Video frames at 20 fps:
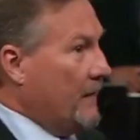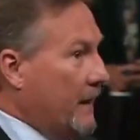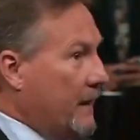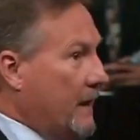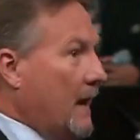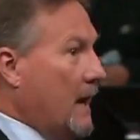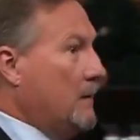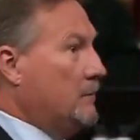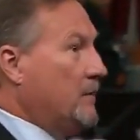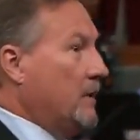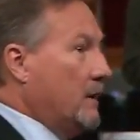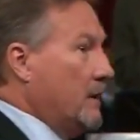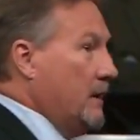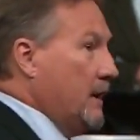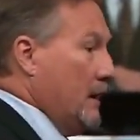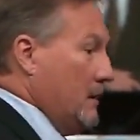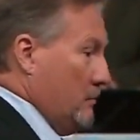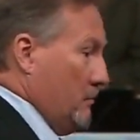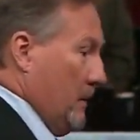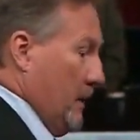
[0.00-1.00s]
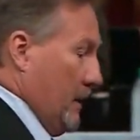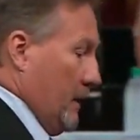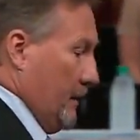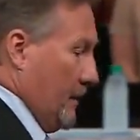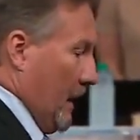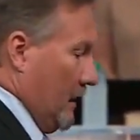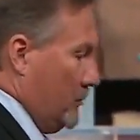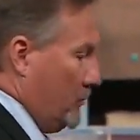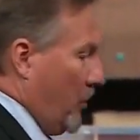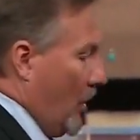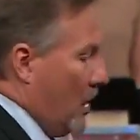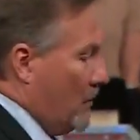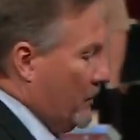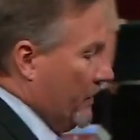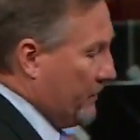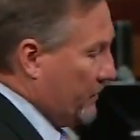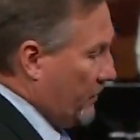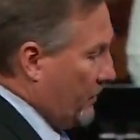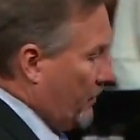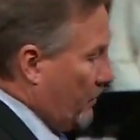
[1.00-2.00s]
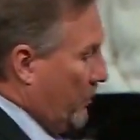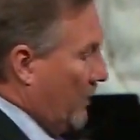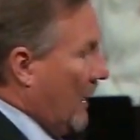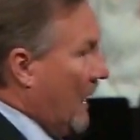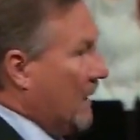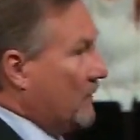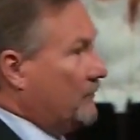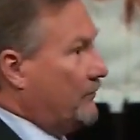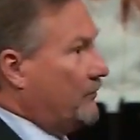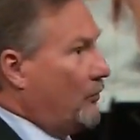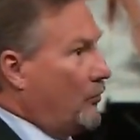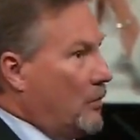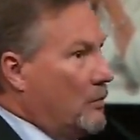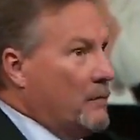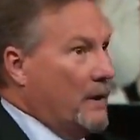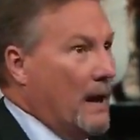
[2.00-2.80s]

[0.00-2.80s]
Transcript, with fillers: came to get me, and they brought me to the platform,